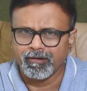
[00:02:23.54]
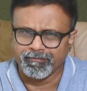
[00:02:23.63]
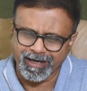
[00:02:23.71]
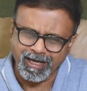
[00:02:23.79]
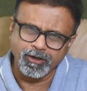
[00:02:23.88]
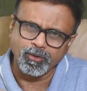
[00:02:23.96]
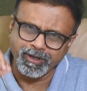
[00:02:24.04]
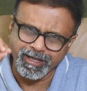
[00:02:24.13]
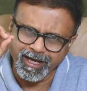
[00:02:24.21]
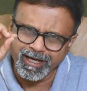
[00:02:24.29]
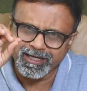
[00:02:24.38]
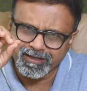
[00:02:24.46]
where you
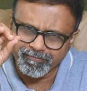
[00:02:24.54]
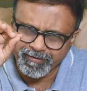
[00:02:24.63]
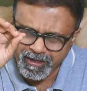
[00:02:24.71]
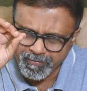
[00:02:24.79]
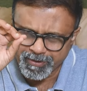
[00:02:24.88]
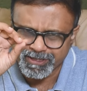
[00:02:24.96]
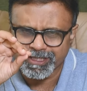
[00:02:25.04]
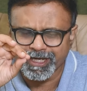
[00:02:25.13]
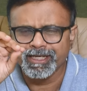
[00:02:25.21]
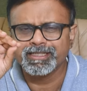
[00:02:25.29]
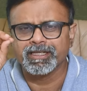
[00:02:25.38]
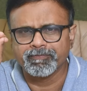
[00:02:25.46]
take very
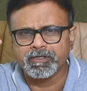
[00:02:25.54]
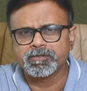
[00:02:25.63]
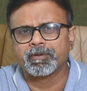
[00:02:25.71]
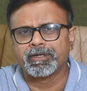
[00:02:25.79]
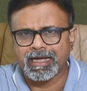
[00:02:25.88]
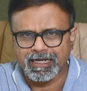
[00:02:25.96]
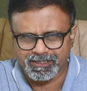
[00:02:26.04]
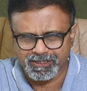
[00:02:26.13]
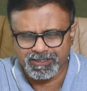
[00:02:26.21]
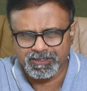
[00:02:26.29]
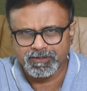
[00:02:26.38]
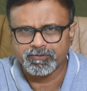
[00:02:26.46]
precise investment
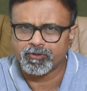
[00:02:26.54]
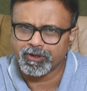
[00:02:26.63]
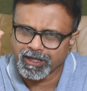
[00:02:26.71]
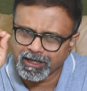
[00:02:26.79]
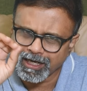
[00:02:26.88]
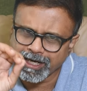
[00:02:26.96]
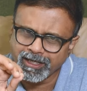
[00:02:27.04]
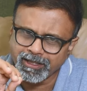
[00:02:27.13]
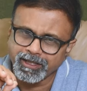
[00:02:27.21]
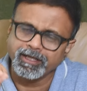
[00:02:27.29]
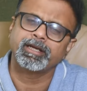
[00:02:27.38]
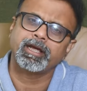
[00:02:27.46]
actions for the client
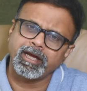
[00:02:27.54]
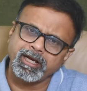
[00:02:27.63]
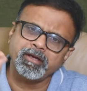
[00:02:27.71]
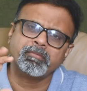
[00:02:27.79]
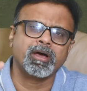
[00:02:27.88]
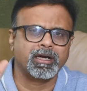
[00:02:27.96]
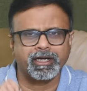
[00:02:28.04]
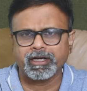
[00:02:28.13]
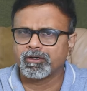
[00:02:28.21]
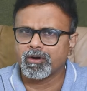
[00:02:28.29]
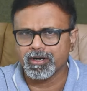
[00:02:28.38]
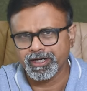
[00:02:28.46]
in any
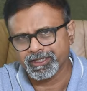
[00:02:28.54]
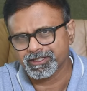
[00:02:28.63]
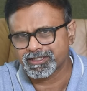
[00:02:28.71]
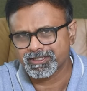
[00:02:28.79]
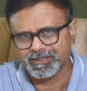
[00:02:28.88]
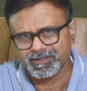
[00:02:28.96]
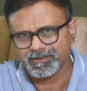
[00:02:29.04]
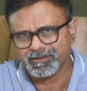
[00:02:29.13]
market context.